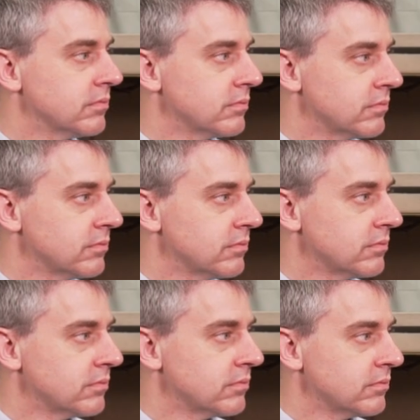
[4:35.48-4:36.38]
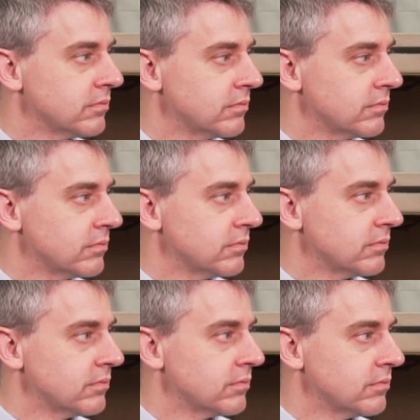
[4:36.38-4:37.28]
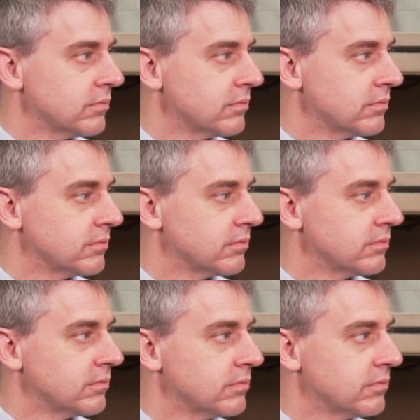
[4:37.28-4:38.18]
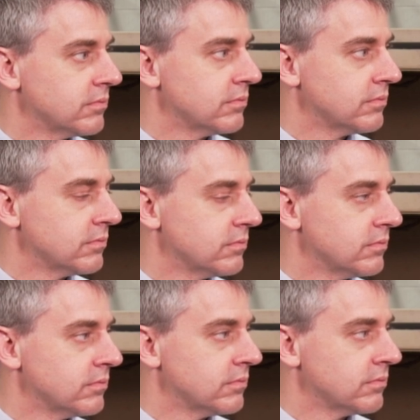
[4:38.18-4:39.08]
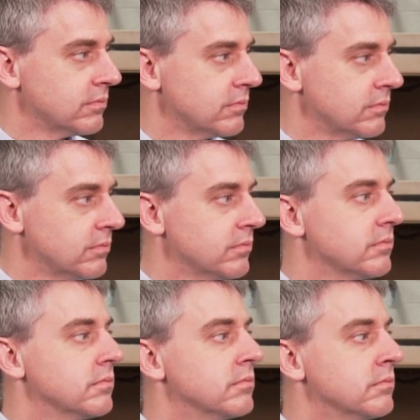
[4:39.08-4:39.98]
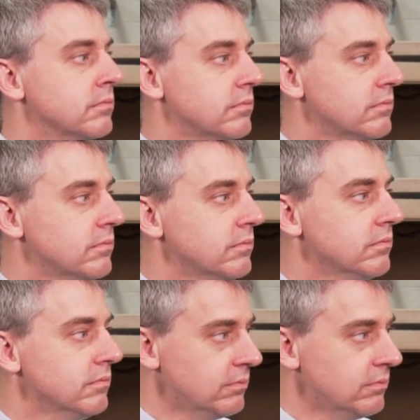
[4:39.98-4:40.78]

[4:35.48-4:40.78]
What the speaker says: (not speaking)